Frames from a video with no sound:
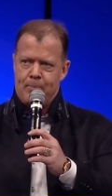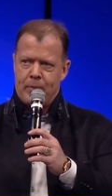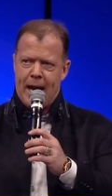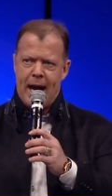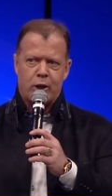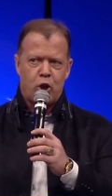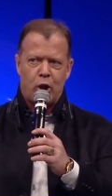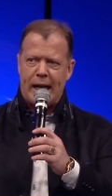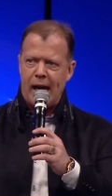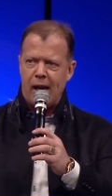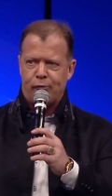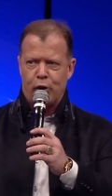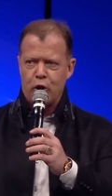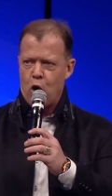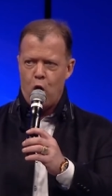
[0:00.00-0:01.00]
how to care
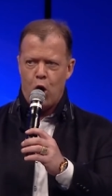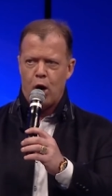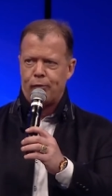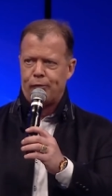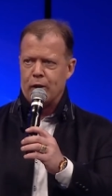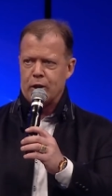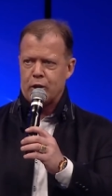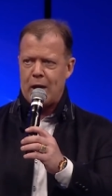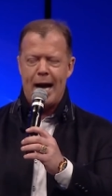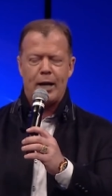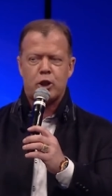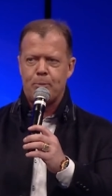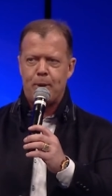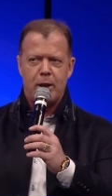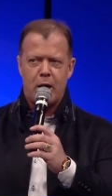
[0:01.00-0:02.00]
for the orphans, how
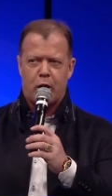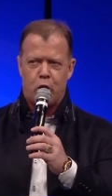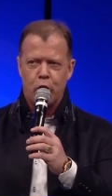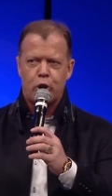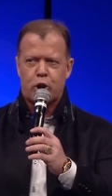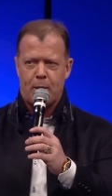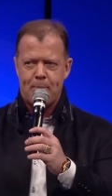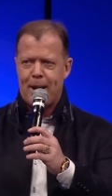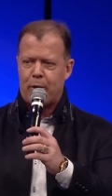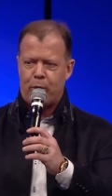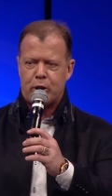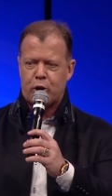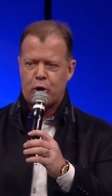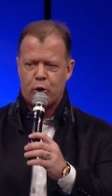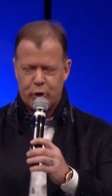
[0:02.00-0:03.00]
to be the good
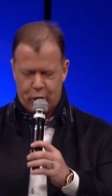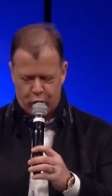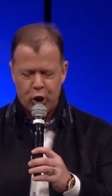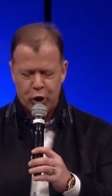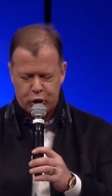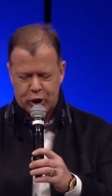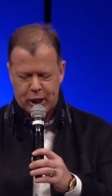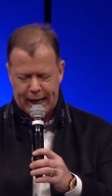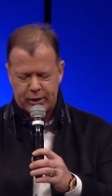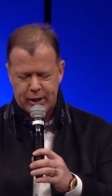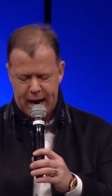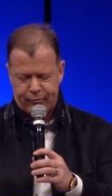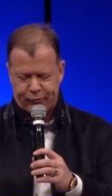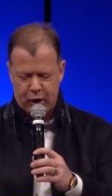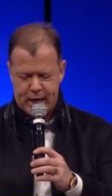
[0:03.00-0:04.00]
Samaritan or the good South
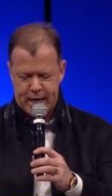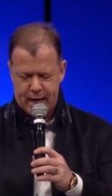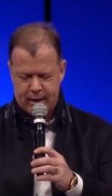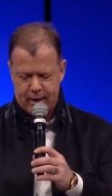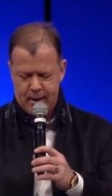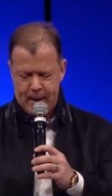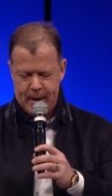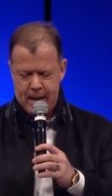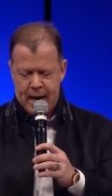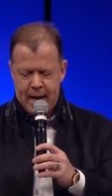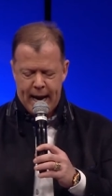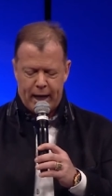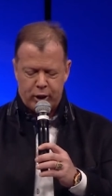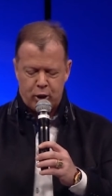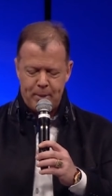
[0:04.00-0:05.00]
African,
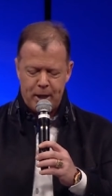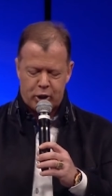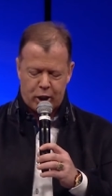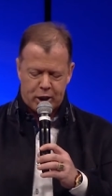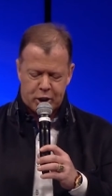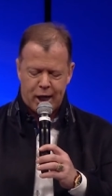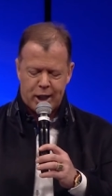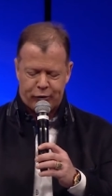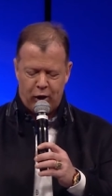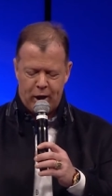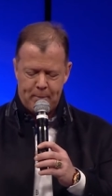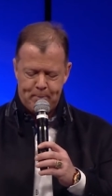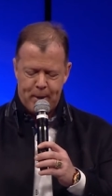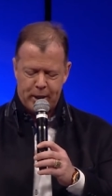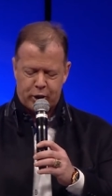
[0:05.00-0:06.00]
how to be successful
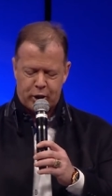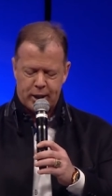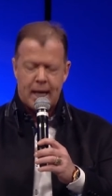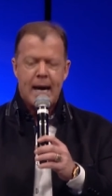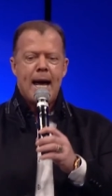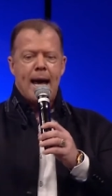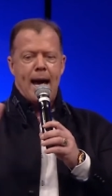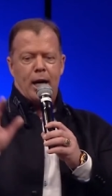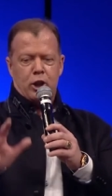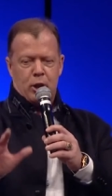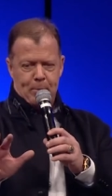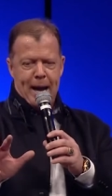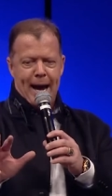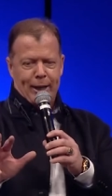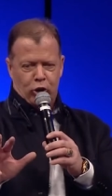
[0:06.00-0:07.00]
in business, how to
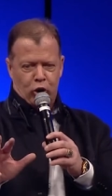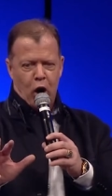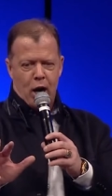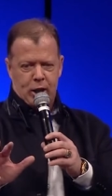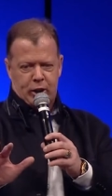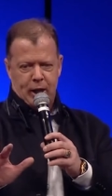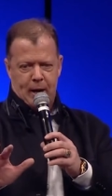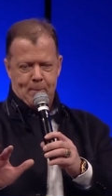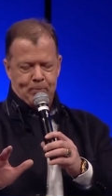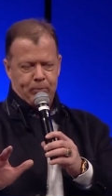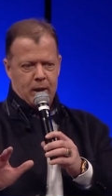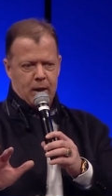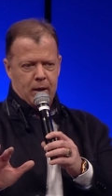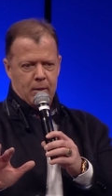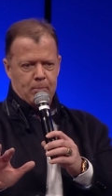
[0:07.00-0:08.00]
be a doctor,
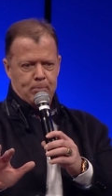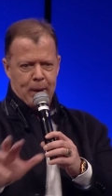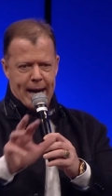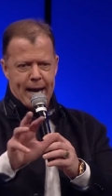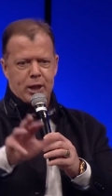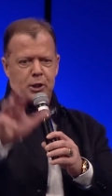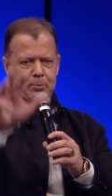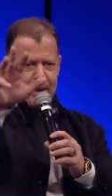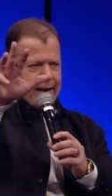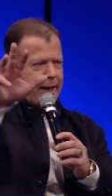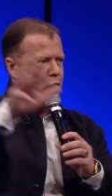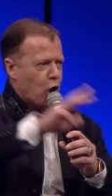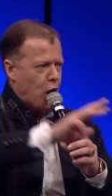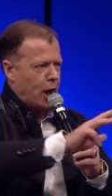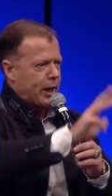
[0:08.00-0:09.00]
blessed by
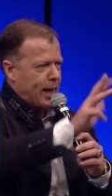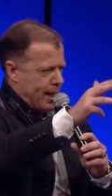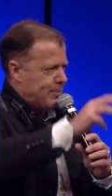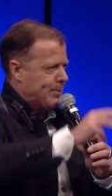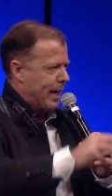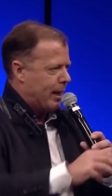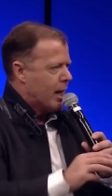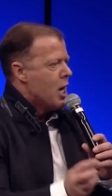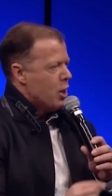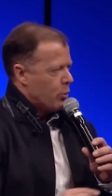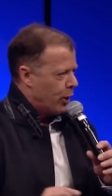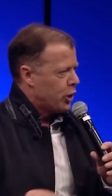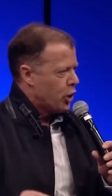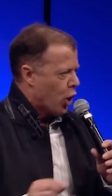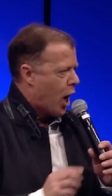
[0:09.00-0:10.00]
God, amen,
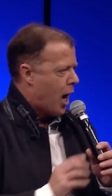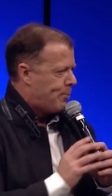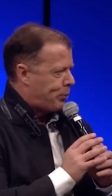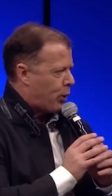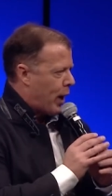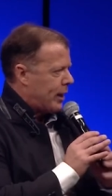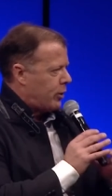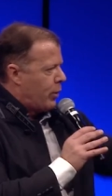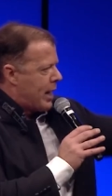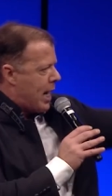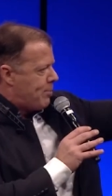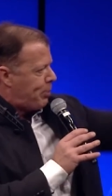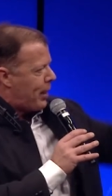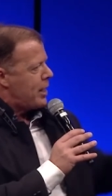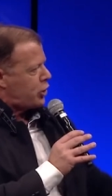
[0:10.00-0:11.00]
when you operate. When a
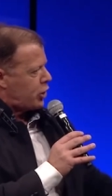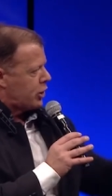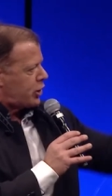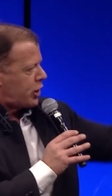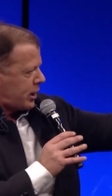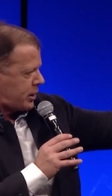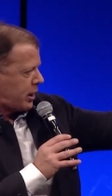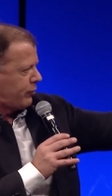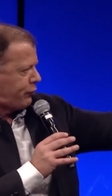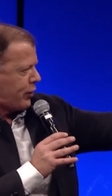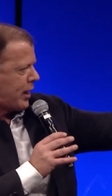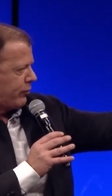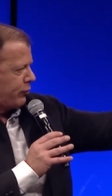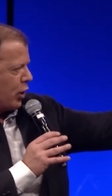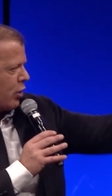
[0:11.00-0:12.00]
patient sits in
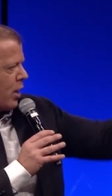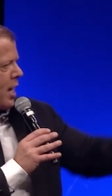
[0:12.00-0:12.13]
front of you,